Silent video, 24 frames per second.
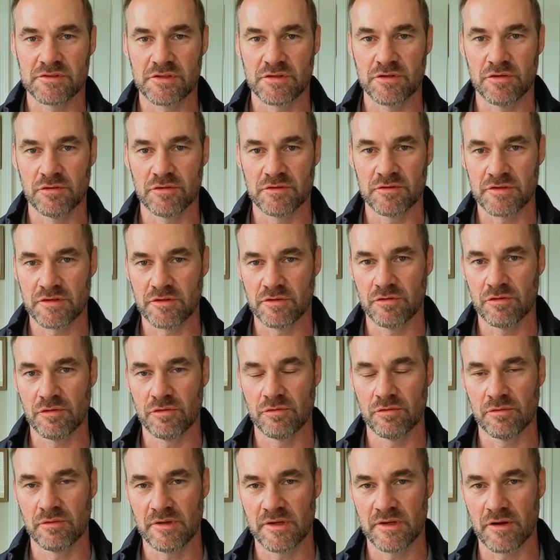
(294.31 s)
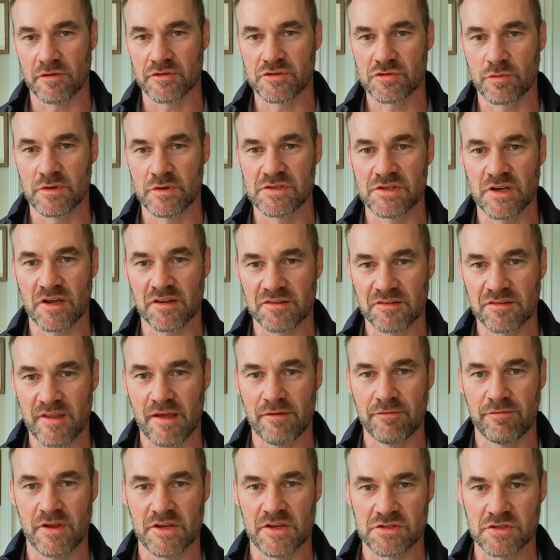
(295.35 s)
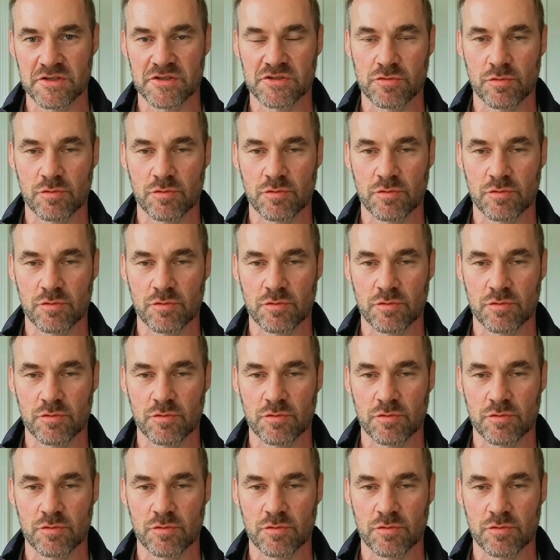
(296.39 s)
to to you know to adjust that vision